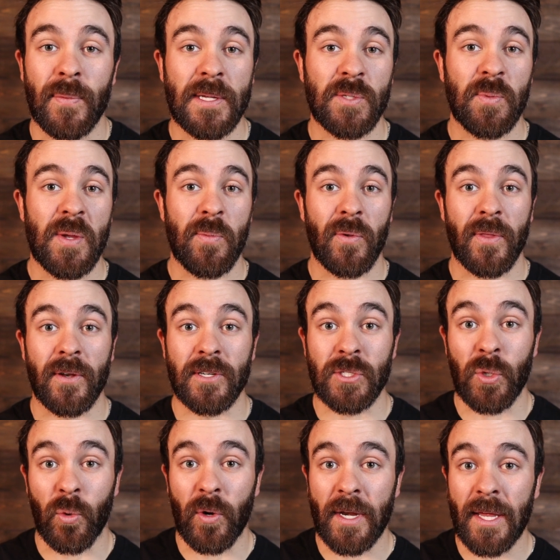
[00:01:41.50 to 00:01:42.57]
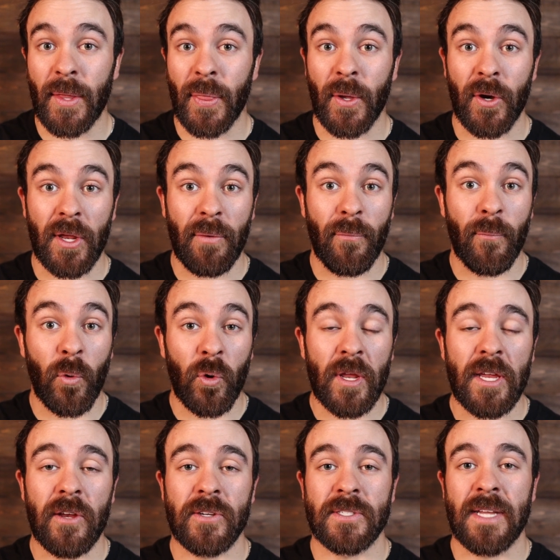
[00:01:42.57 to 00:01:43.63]
of these people that are twenty, thirty, forty
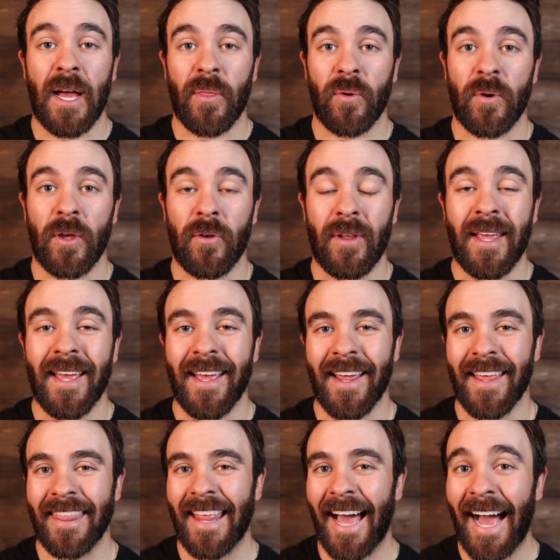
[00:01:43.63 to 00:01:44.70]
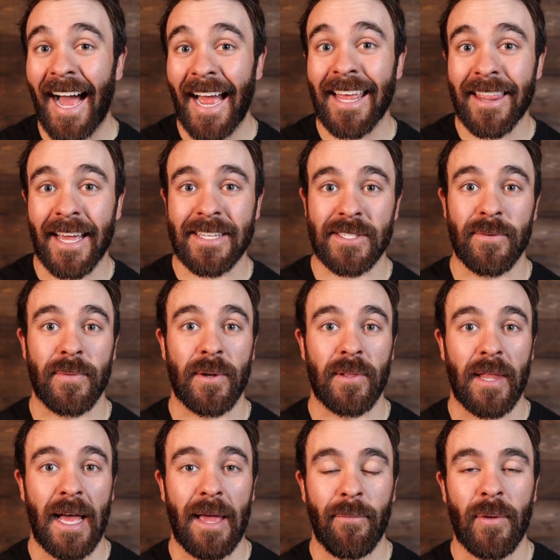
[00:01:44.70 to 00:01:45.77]
years down the road and the highlights of their
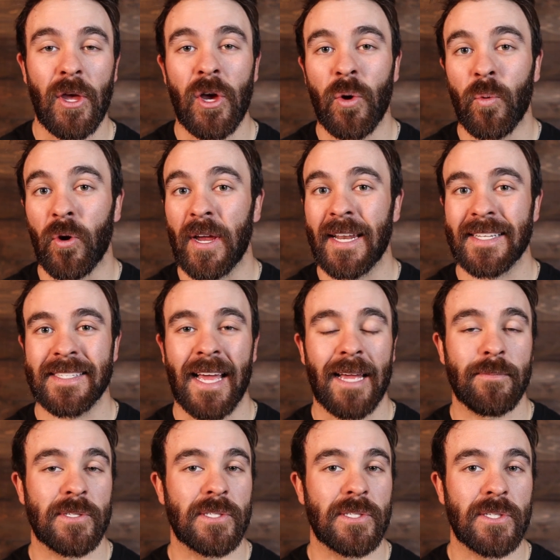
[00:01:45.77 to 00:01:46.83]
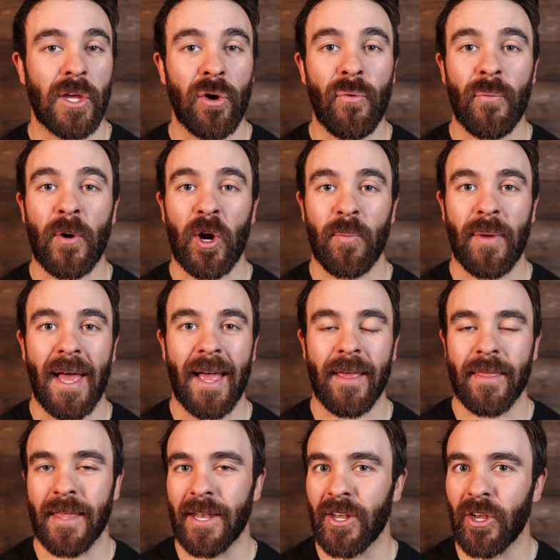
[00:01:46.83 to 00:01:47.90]
life were at a time so far
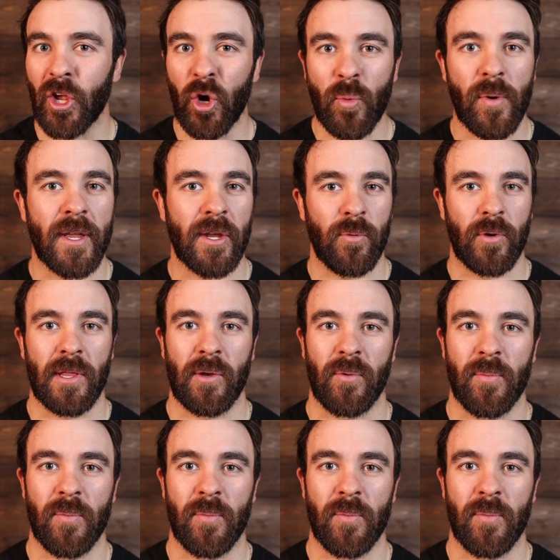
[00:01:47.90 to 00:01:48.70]
back that nobody really